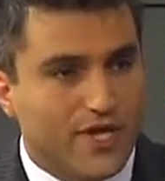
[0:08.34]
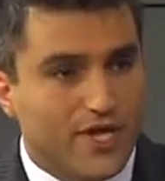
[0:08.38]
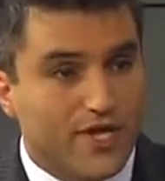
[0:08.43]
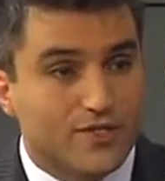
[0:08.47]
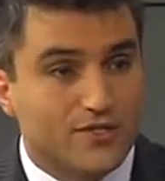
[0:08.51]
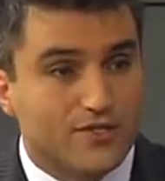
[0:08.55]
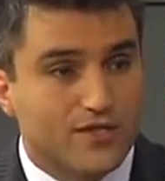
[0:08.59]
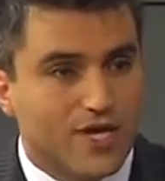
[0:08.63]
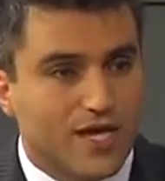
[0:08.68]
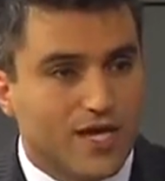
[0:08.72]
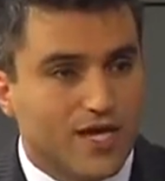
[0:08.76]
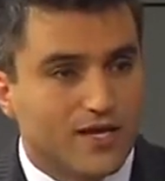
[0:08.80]

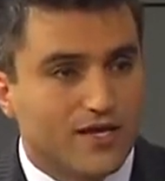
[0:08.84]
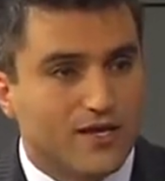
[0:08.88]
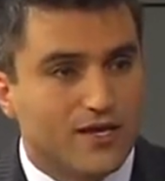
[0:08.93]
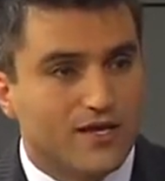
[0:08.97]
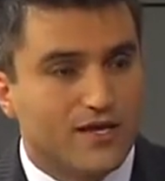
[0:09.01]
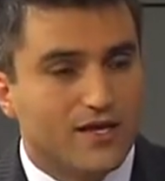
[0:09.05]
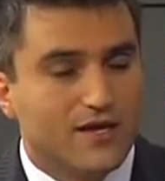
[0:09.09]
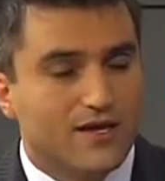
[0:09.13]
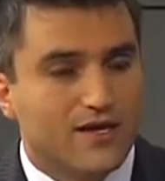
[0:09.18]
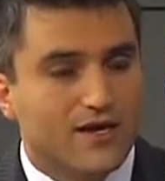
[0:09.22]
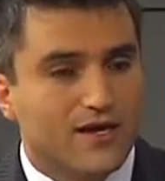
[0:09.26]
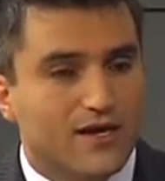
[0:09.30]
outside.
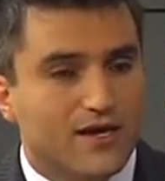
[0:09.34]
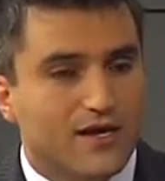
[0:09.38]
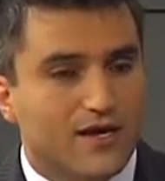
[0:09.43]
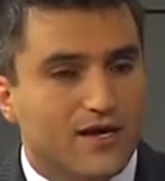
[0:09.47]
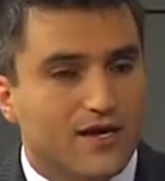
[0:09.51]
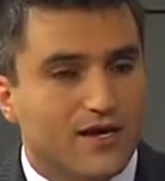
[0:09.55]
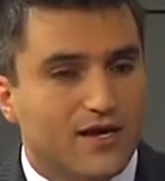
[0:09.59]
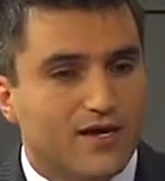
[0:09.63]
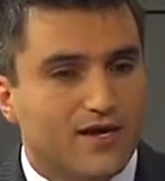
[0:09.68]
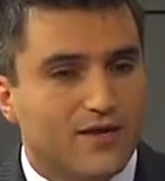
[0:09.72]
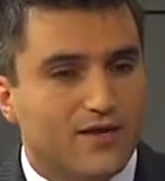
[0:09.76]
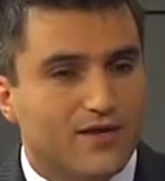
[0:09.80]

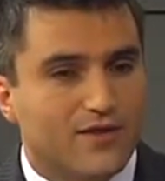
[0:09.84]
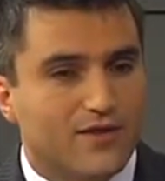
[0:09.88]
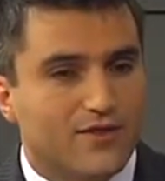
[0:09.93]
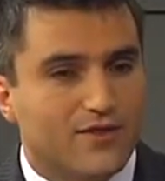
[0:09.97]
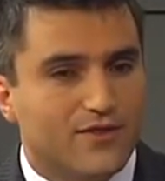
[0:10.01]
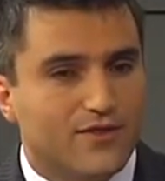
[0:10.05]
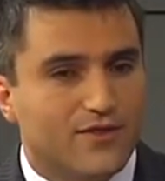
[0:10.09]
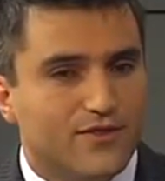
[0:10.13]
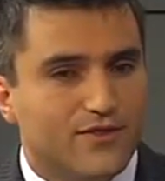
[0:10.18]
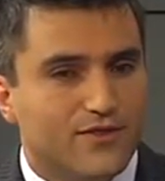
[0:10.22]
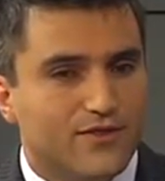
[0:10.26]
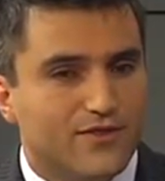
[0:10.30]

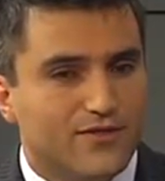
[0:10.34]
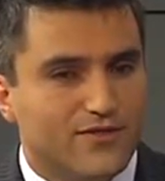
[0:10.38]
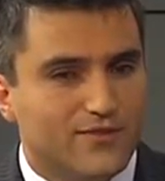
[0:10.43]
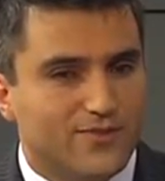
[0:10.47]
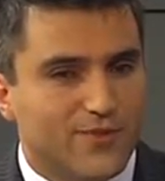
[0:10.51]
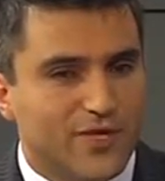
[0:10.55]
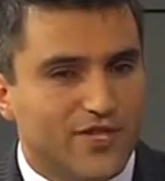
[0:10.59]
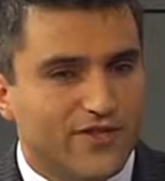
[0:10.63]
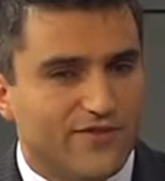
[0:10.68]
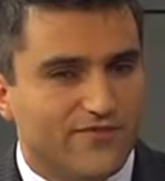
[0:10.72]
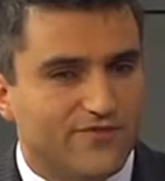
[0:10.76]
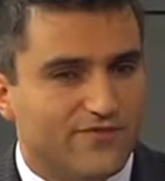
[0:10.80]
Those
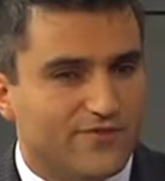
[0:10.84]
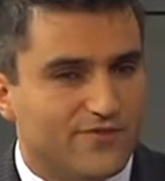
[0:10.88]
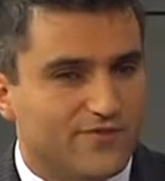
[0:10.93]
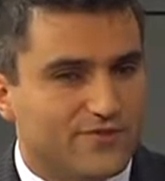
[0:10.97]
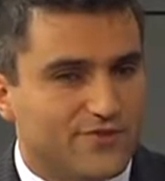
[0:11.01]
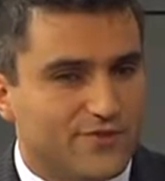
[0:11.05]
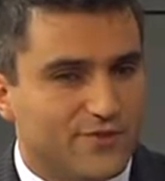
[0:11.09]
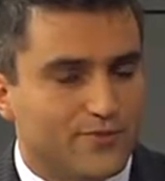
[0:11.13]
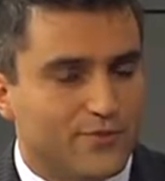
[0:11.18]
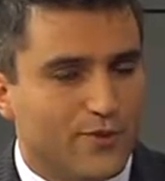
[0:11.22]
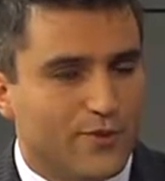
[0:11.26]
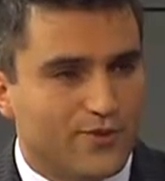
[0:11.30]
metal
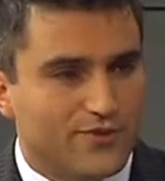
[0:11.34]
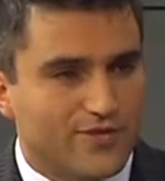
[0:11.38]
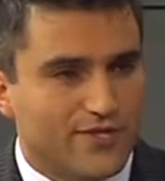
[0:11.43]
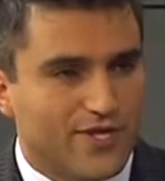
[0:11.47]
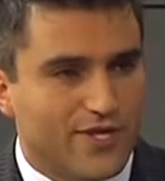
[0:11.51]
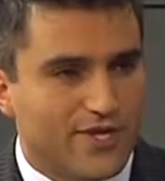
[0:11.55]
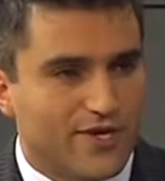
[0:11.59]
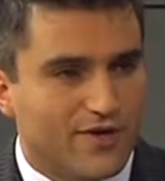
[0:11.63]
fused to porcelain